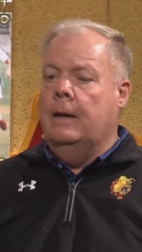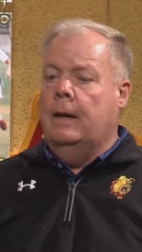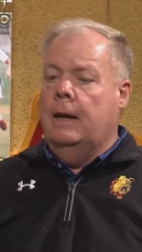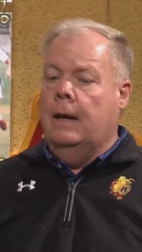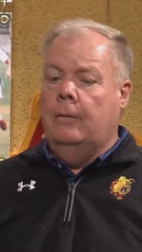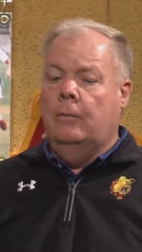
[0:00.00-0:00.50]

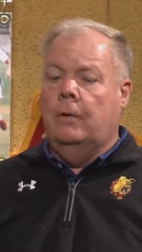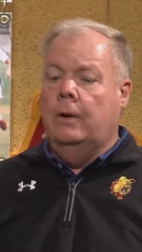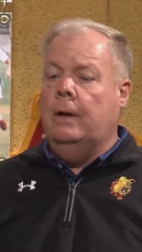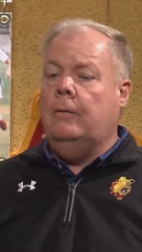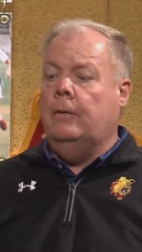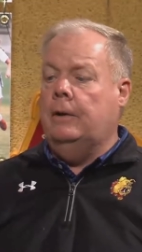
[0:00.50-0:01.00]
And we're
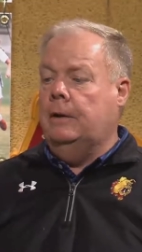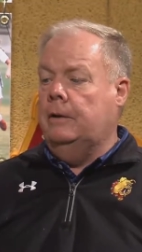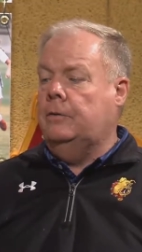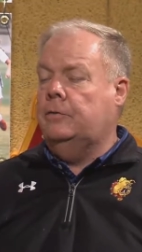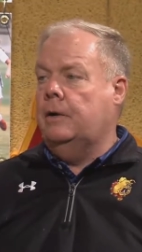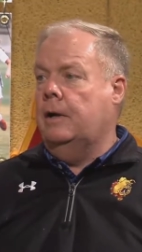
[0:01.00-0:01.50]
equally
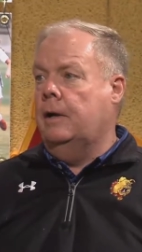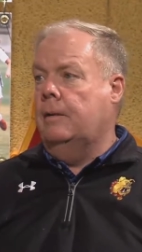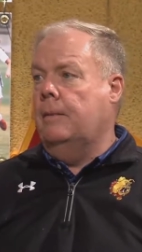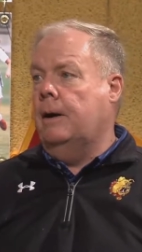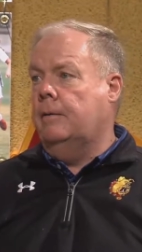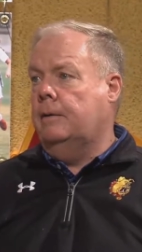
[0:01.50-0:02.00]
excited
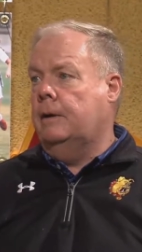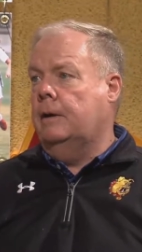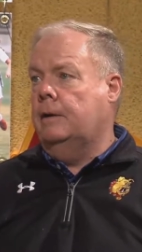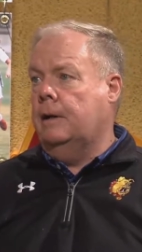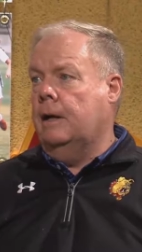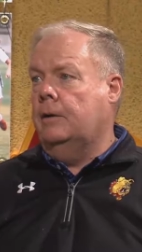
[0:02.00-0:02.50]
about uh,
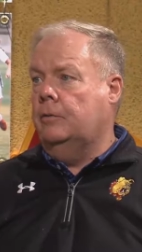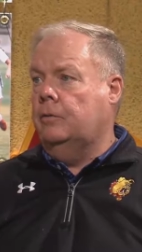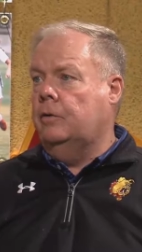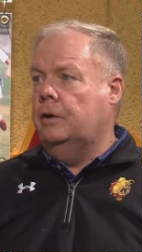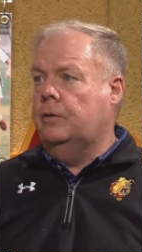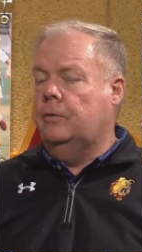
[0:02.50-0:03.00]
Don
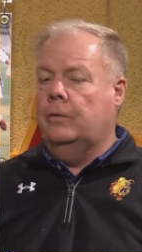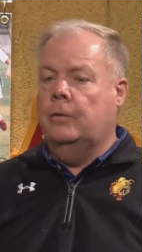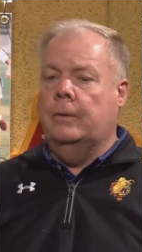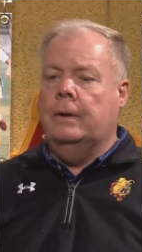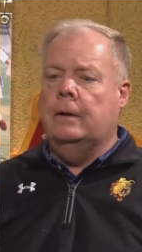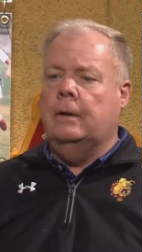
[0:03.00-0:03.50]
Lucia,
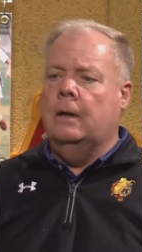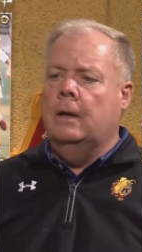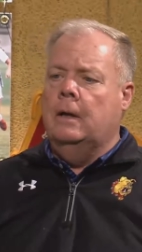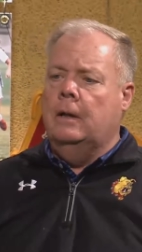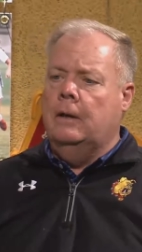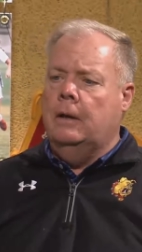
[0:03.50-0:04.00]
too. And
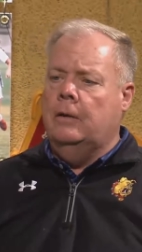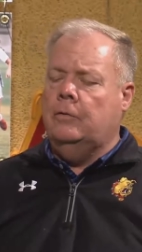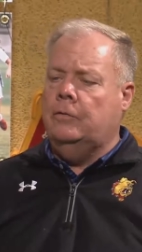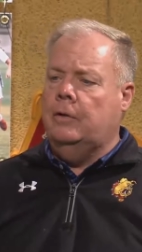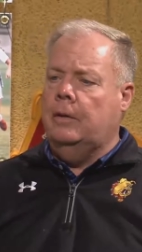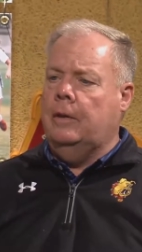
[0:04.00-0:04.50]
the
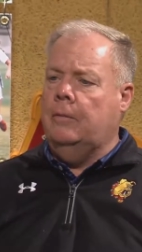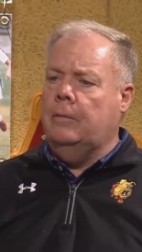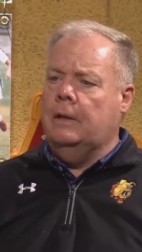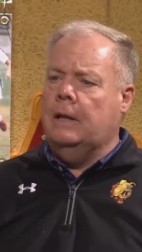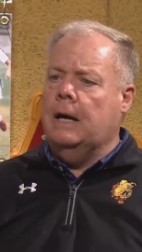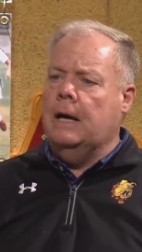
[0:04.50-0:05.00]
interesting thing
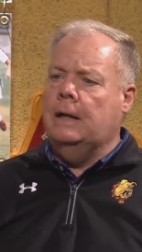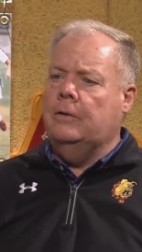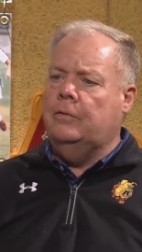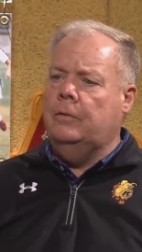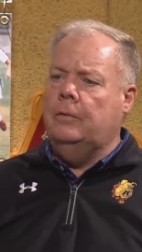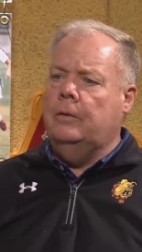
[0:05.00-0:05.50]
with Don
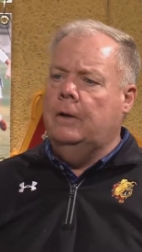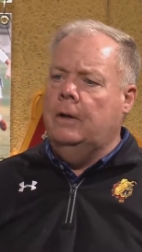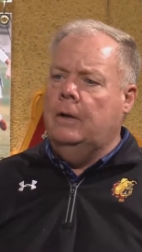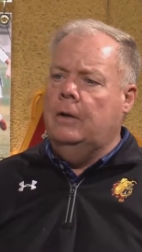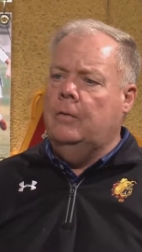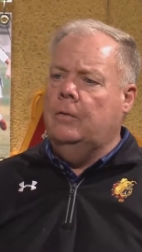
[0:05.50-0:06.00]
is he,
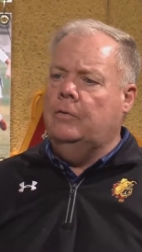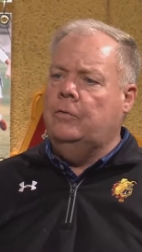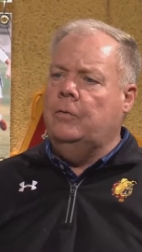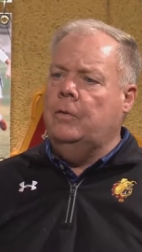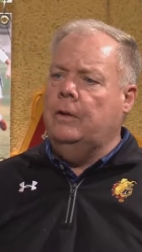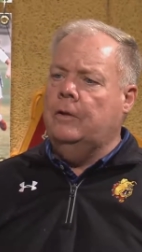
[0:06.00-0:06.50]
you know, he's
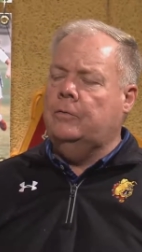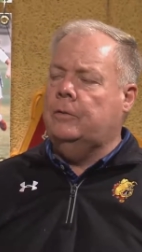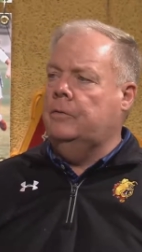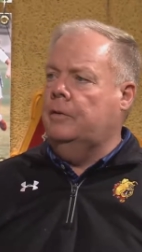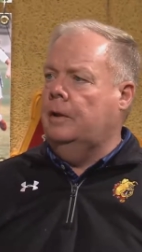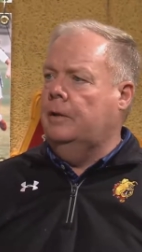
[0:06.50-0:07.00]
doing this
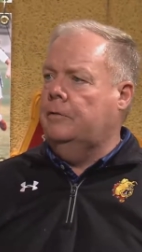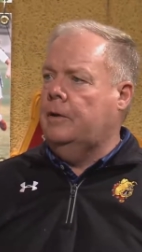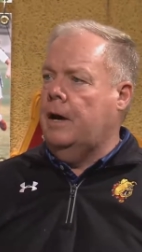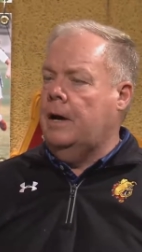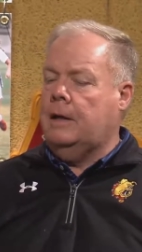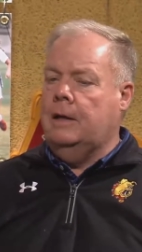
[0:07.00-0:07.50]
because he loves
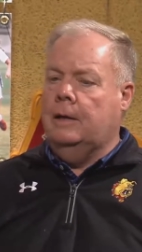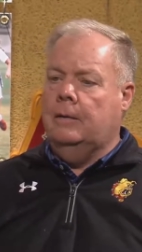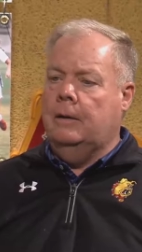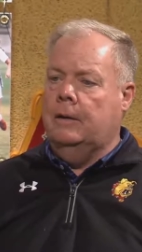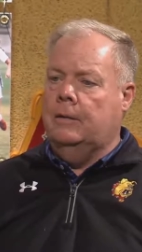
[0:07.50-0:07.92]
hockey, and, and,